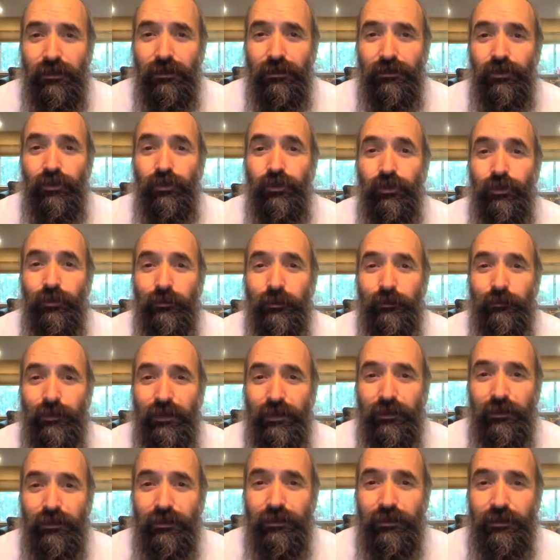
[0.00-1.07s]
to human
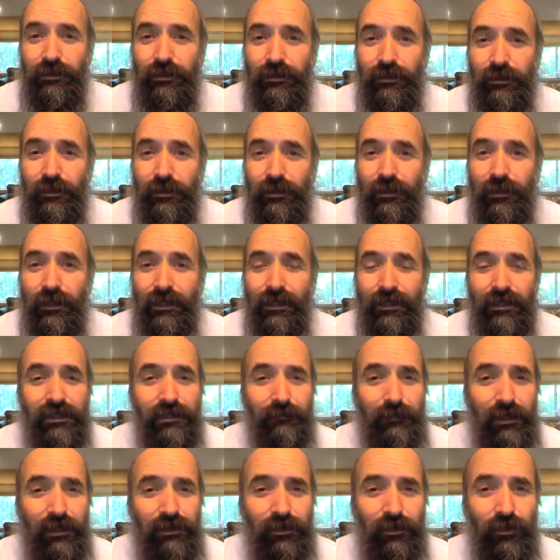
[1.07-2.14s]
beings, and
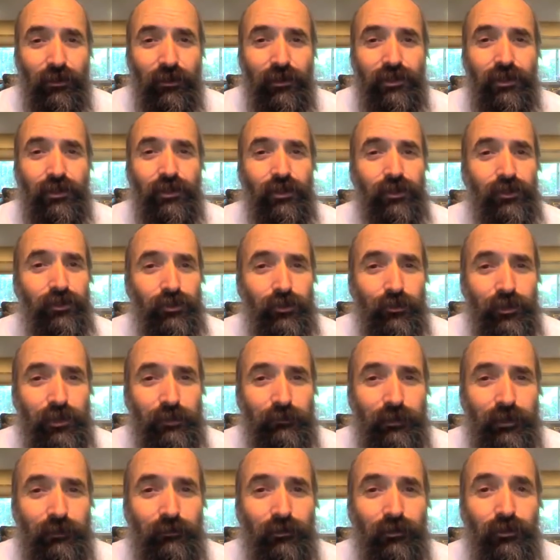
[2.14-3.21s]
especially also to the Jewish
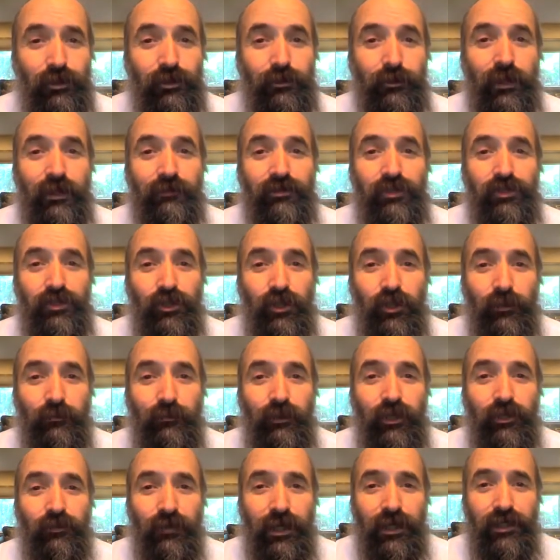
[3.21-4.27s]
people, because we have so
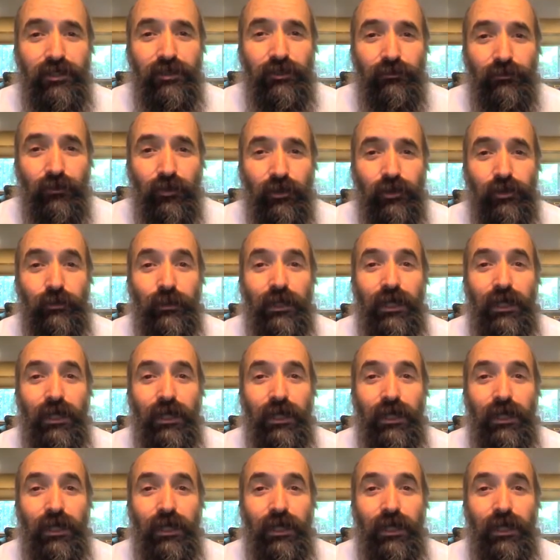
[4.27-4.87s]
many rights and wrongs.